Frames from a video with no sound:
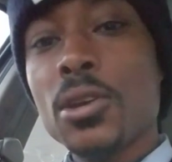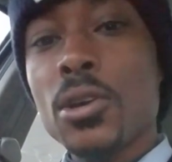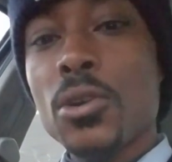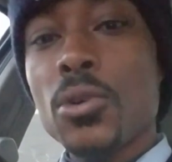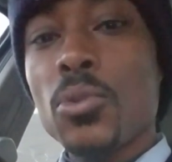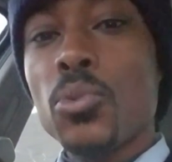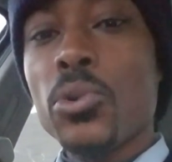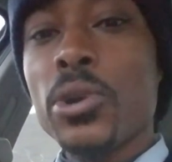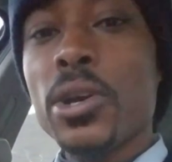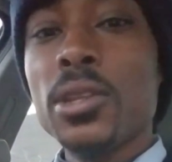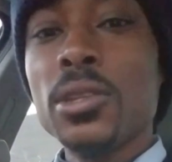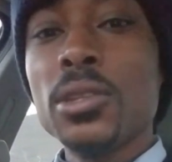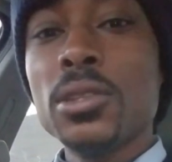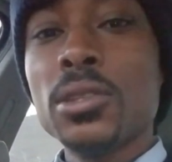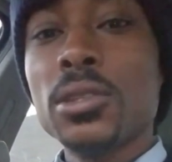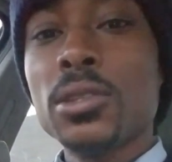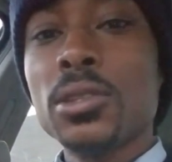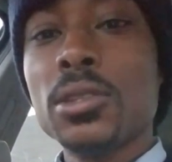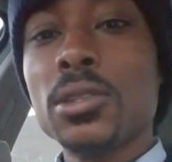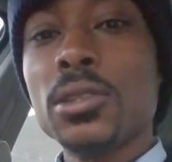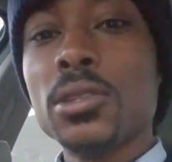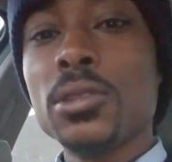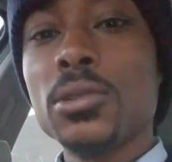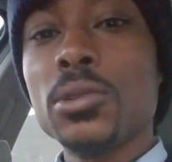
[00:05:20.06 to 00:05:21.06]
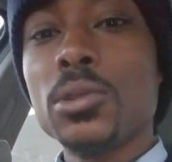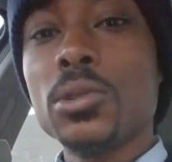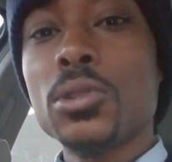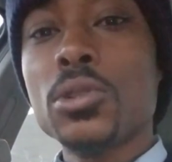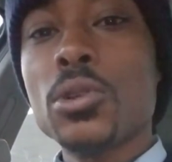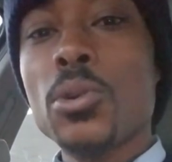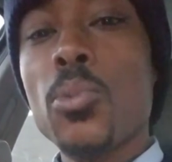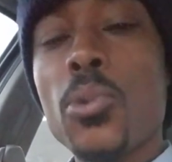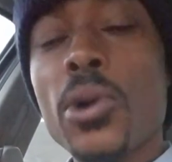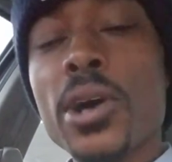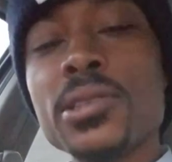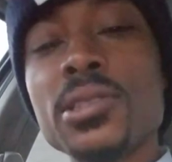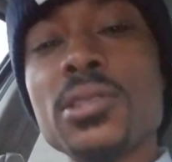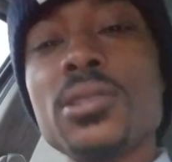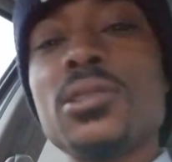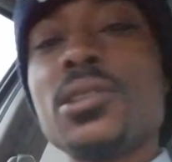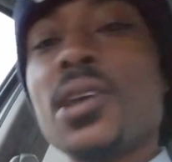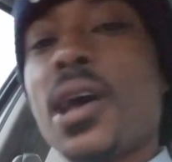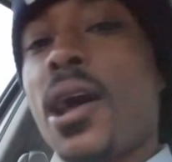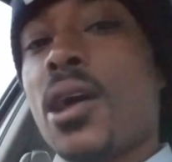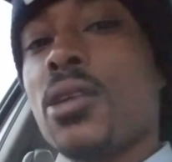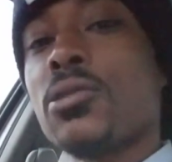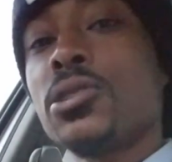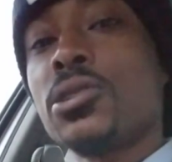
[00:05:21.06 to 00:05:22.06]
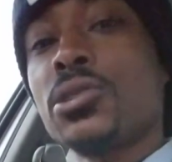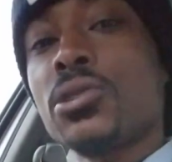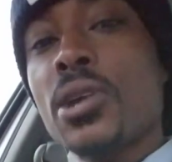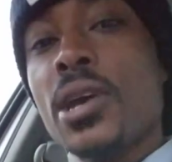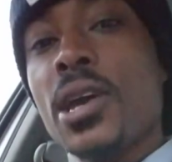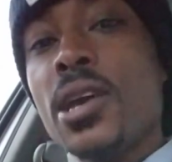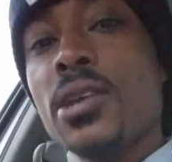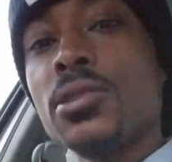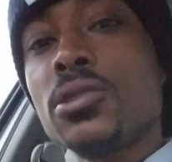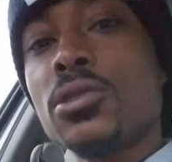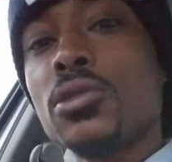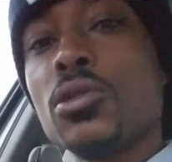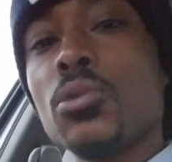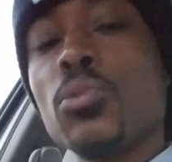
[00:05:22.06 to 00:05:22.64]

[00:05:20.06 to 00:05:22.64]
when there wasn't dire straits, there